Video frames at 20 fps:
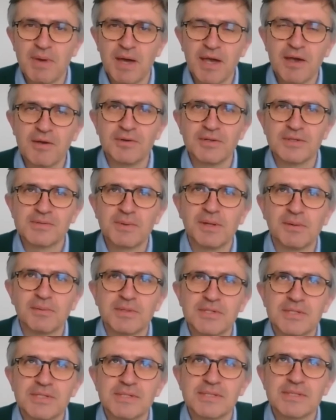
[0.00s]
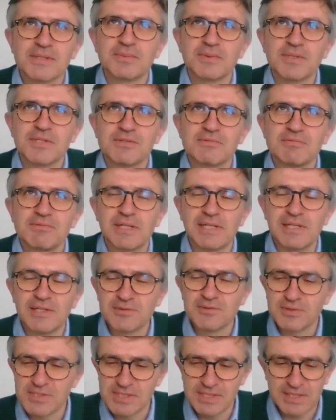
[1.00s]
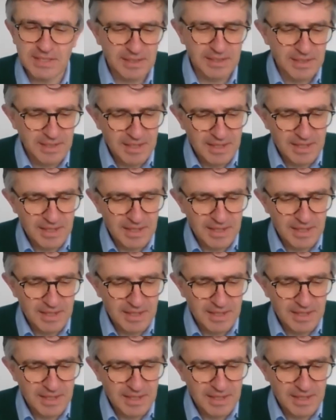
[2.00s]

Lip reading: my own as well, which is really interesting.